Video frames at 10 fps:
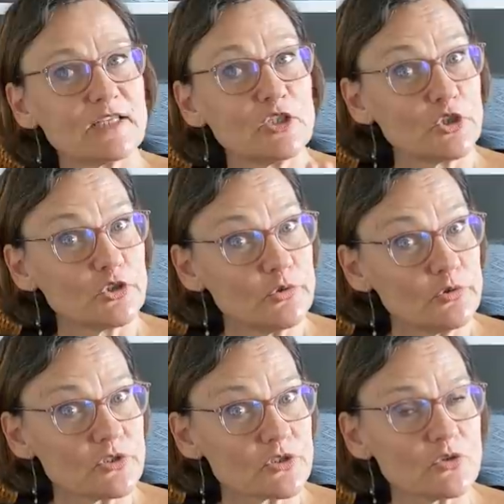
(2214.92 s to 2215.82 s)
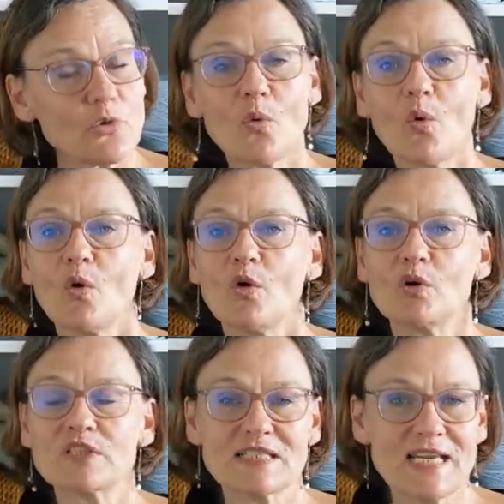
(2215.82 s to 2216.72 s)
news
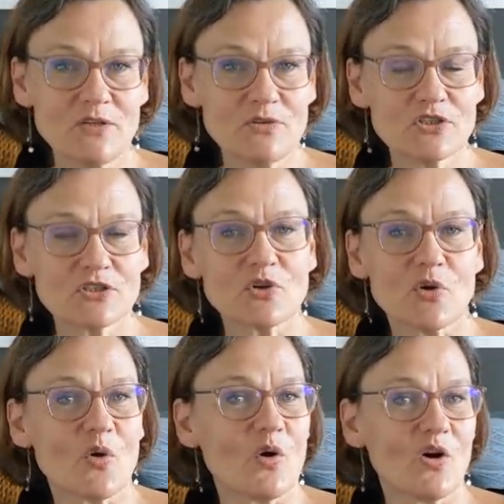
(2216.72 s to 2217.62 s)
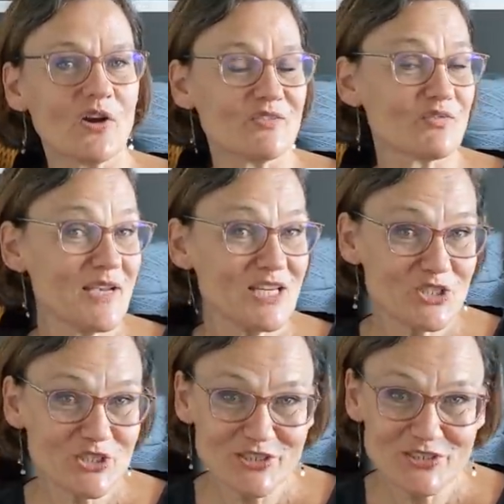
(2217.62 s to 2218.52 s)
or status or
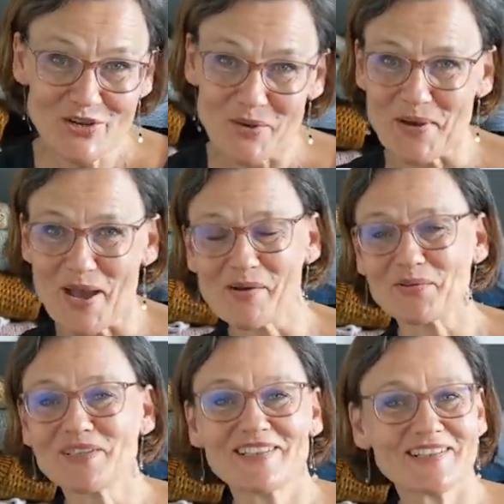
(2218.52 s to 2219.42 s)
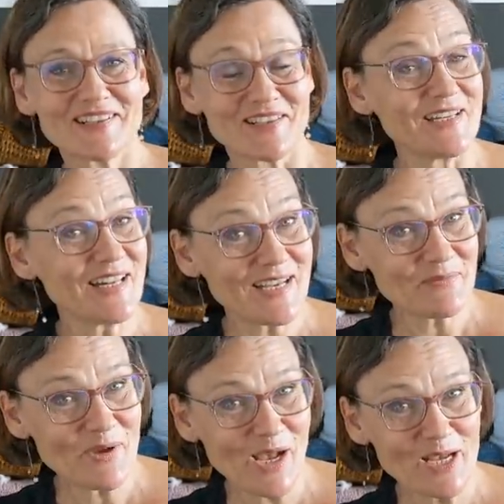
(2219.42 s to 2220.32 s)
information about the
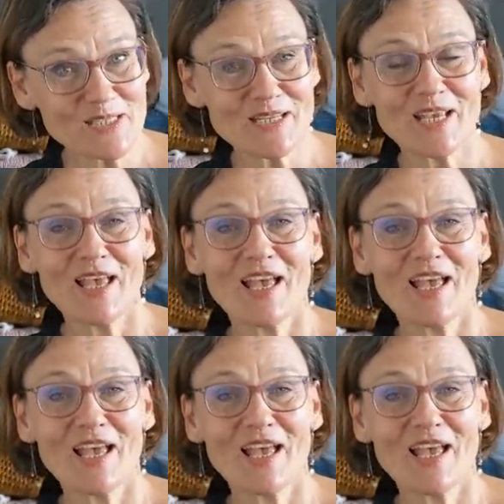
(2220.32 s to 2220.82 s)
knitting part.